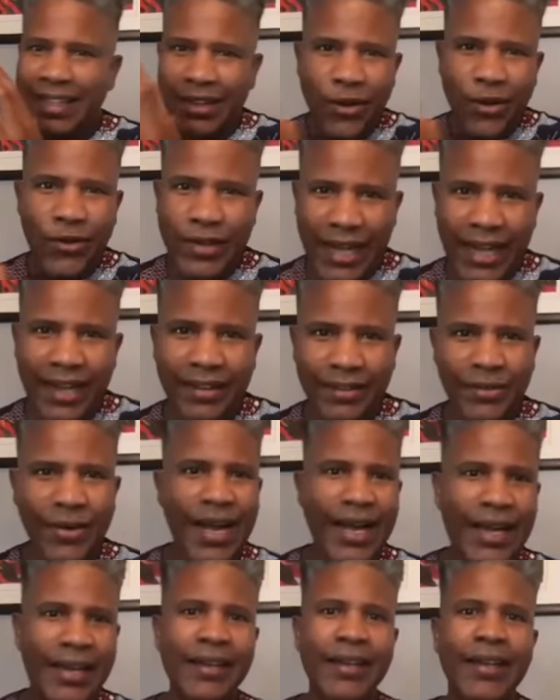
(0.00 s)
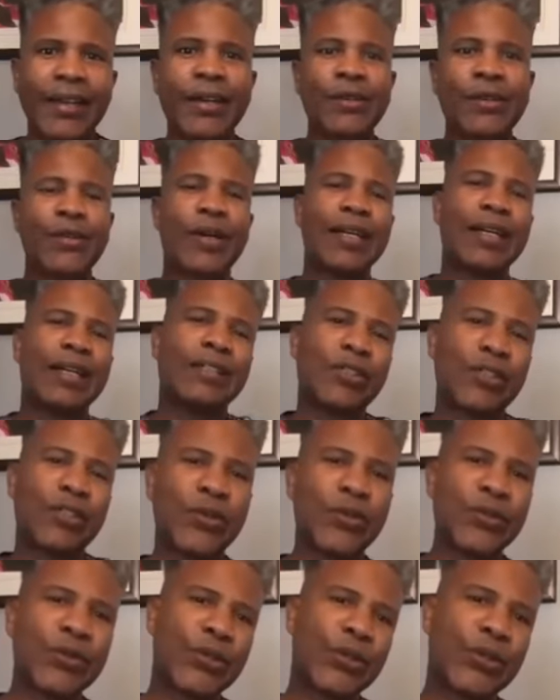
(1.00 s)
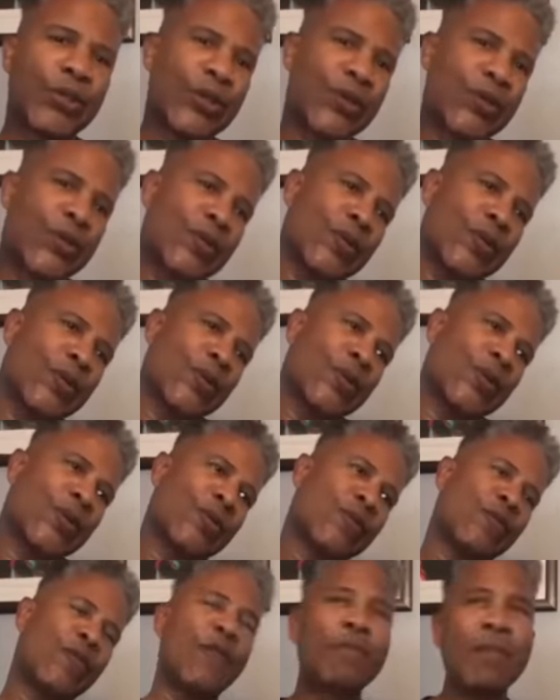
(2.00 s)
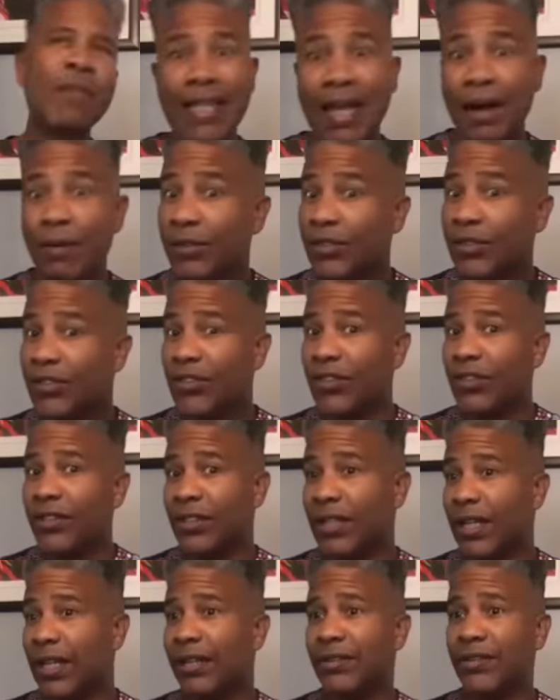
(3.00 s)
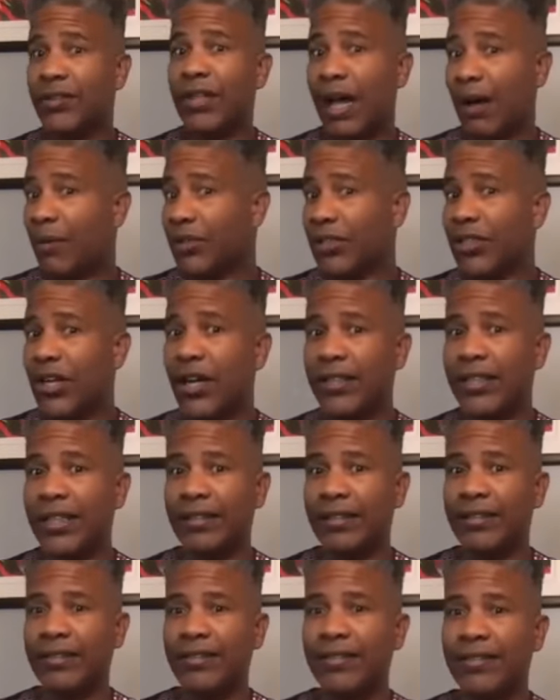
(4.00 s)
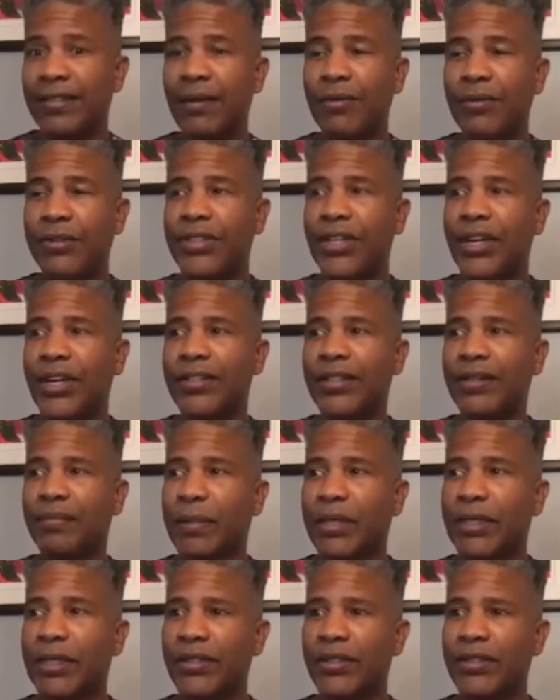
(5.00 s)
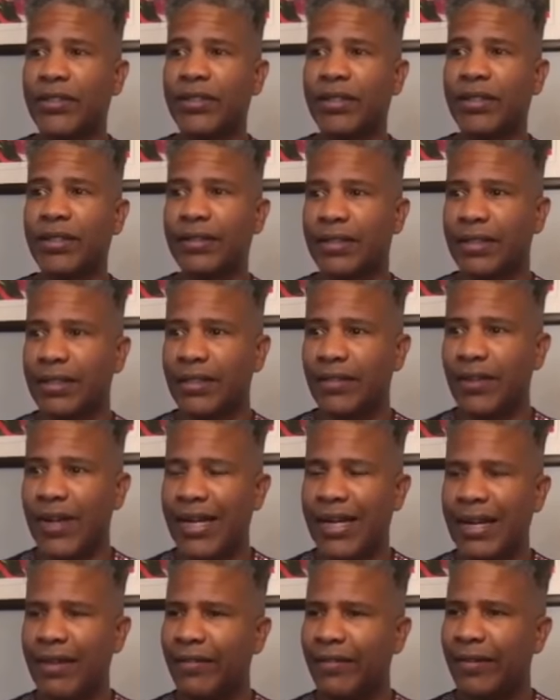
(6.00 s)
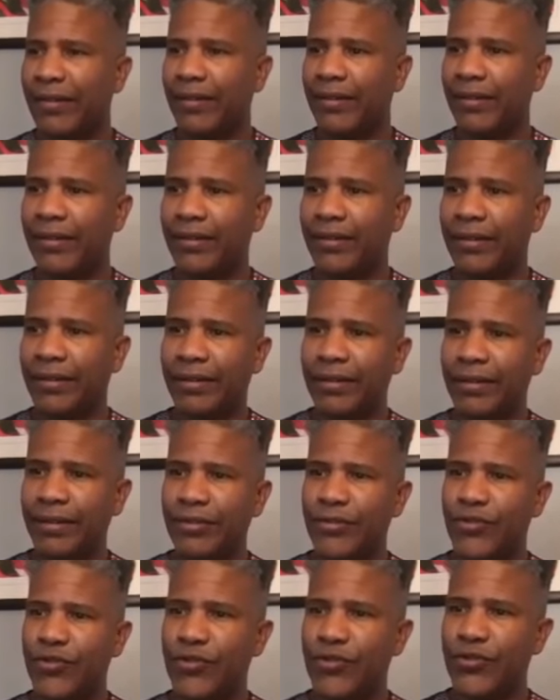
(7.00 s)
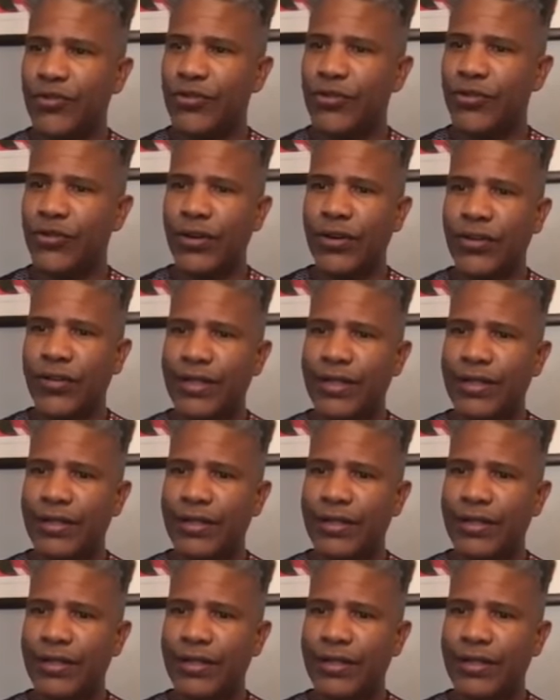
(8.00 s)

okay, right? Right, so for me that was shocking. That was shocking because I never saw.